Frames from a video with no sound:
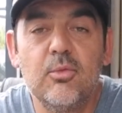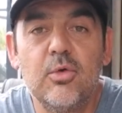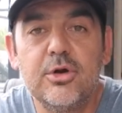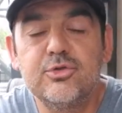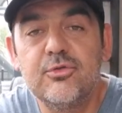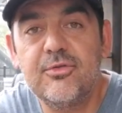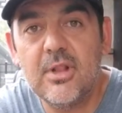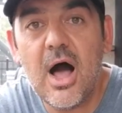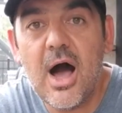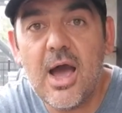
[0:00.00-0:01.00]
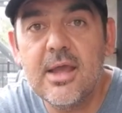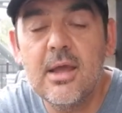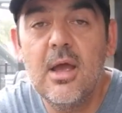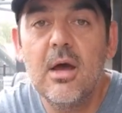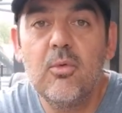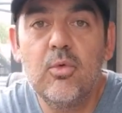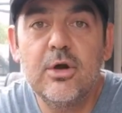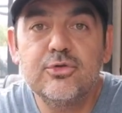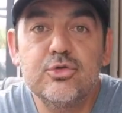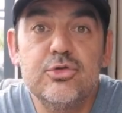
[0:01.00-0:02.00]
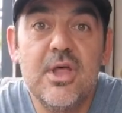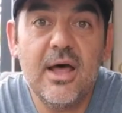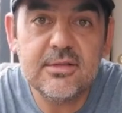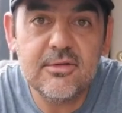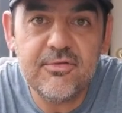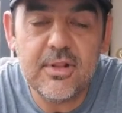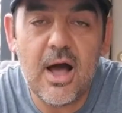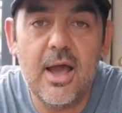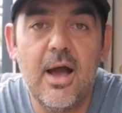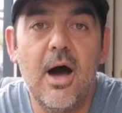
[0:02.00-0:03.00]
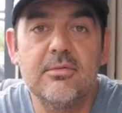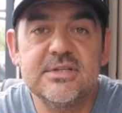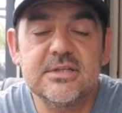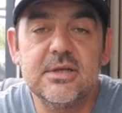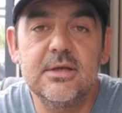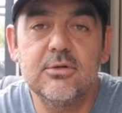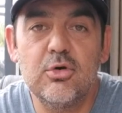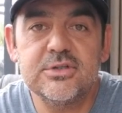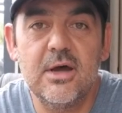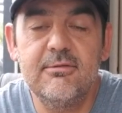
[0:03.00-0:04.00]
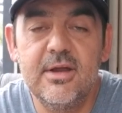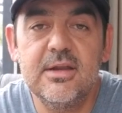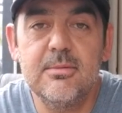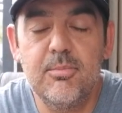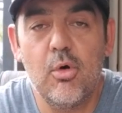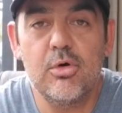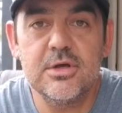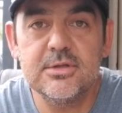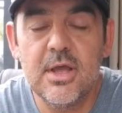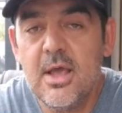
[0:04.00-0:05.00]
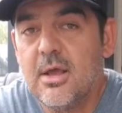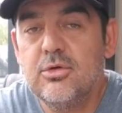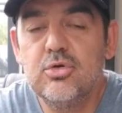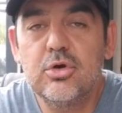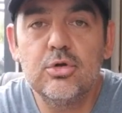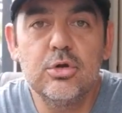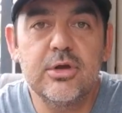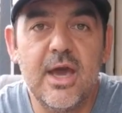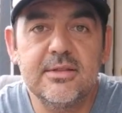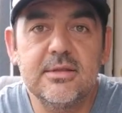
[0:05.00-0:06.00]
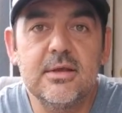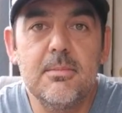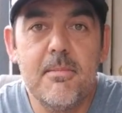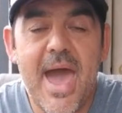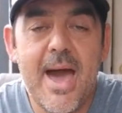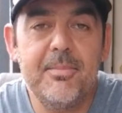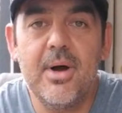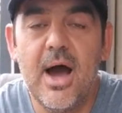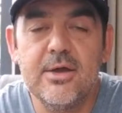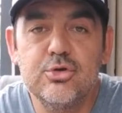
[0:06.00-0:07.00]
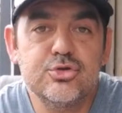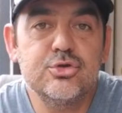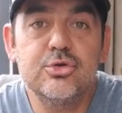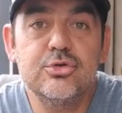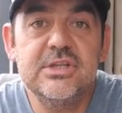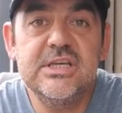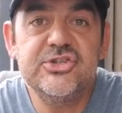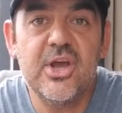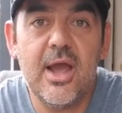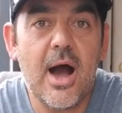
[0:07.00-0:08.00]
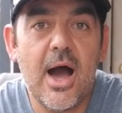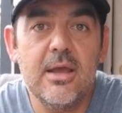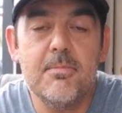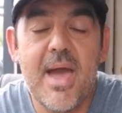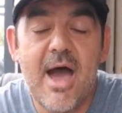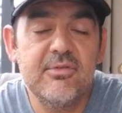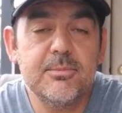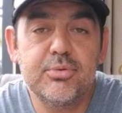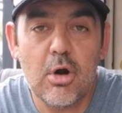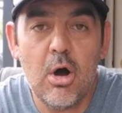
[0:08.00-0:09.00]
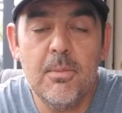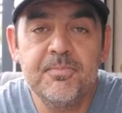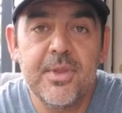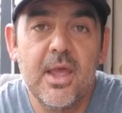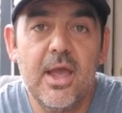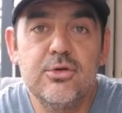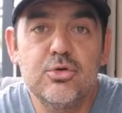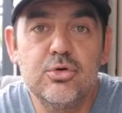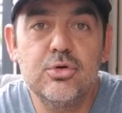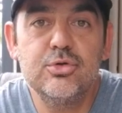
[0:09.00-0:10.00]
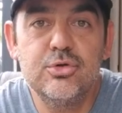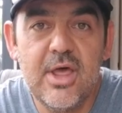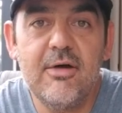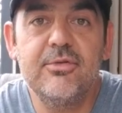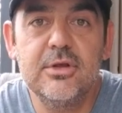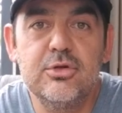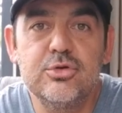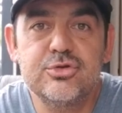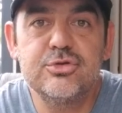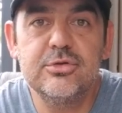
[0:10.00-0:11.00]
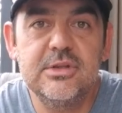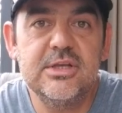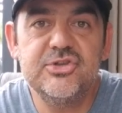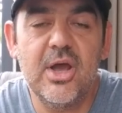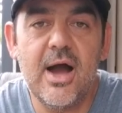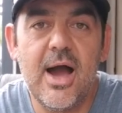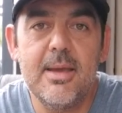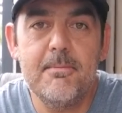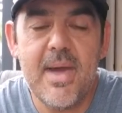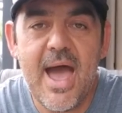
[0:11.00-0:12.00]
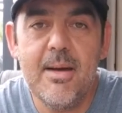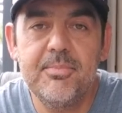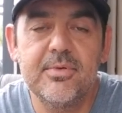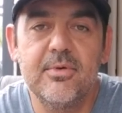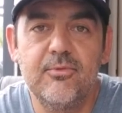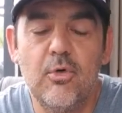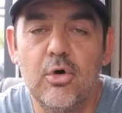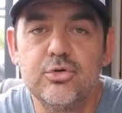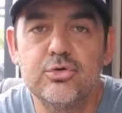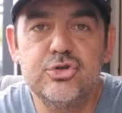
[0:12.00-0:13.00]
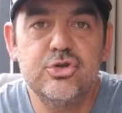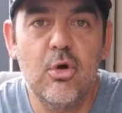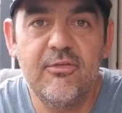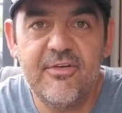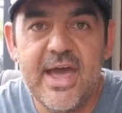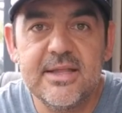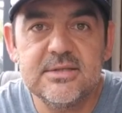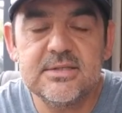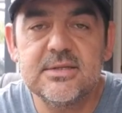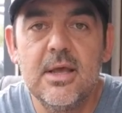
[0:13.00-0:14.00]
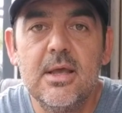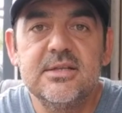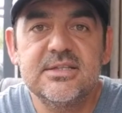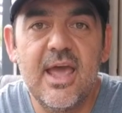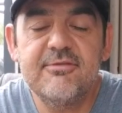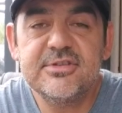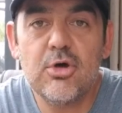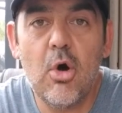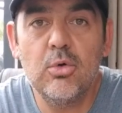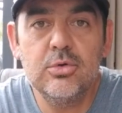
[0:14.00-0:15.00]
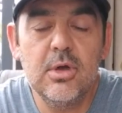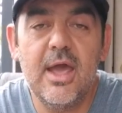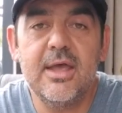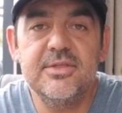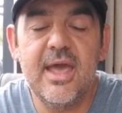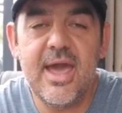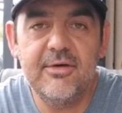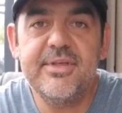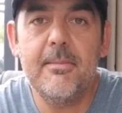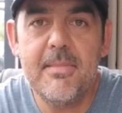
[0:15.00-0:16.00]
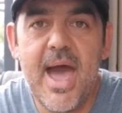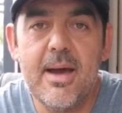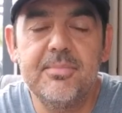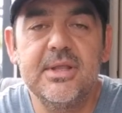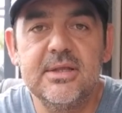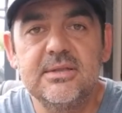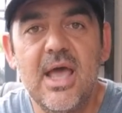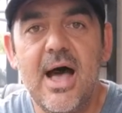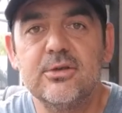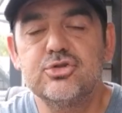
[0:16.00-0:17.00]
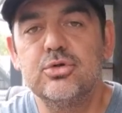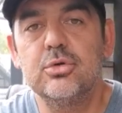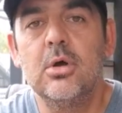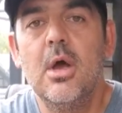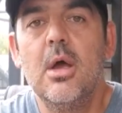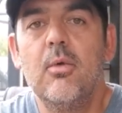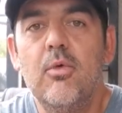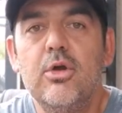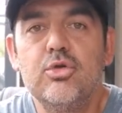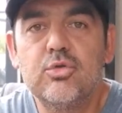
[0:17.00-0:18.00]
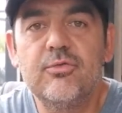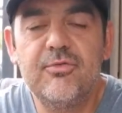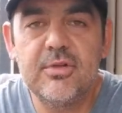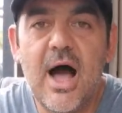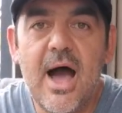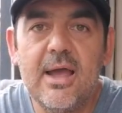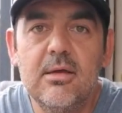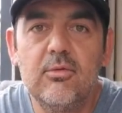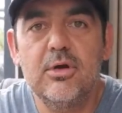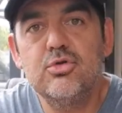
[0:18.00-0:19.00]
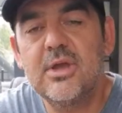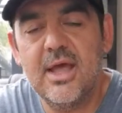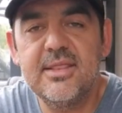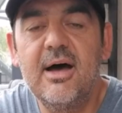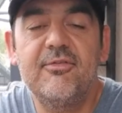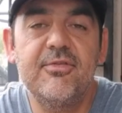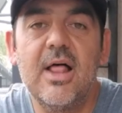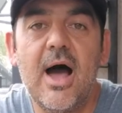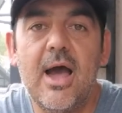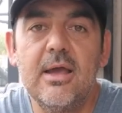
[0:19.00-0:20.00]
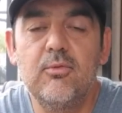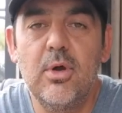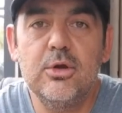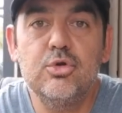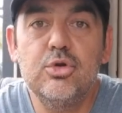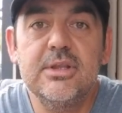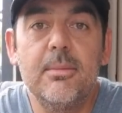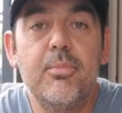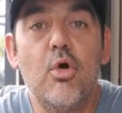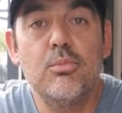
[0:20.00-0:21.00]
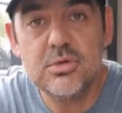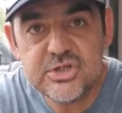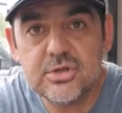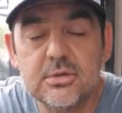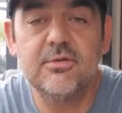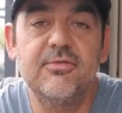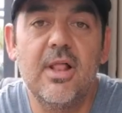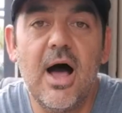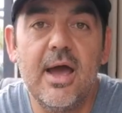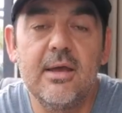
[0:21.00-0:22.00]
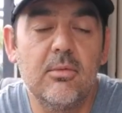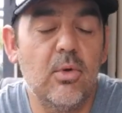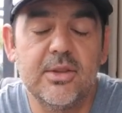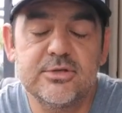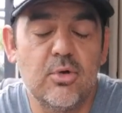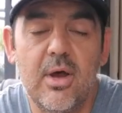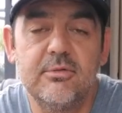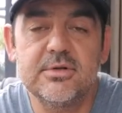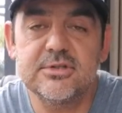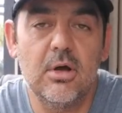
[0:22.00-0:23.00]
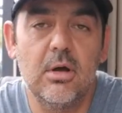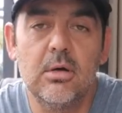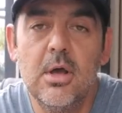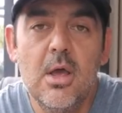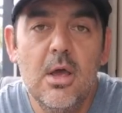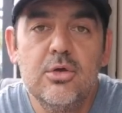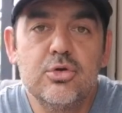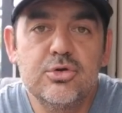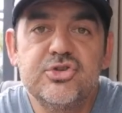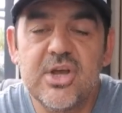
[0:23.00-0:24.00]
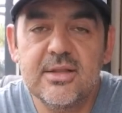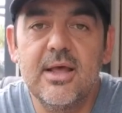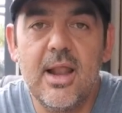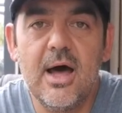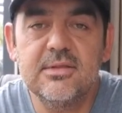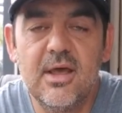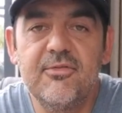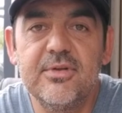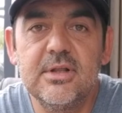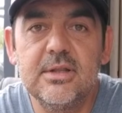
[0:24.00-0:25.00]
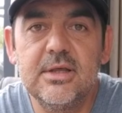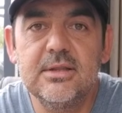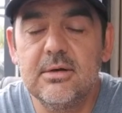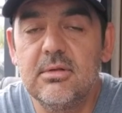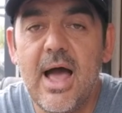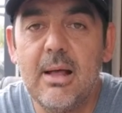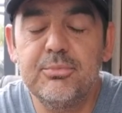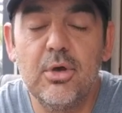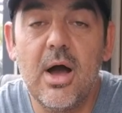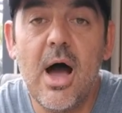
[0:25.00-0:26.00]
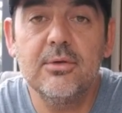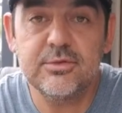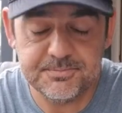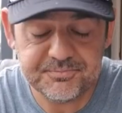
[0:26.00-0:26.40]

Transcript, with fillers: Where to fly, where to not to fly, obviously those are very important. You could look at the map. I use the DJI Mavic Pro, and you could definitely use the DJI map for the geofence safe zone, and they have that map, and it tells you where you could fly, where you cannot fly, where you need a permission to fly whatsoever. So you could check that out. Definitely they will help you out.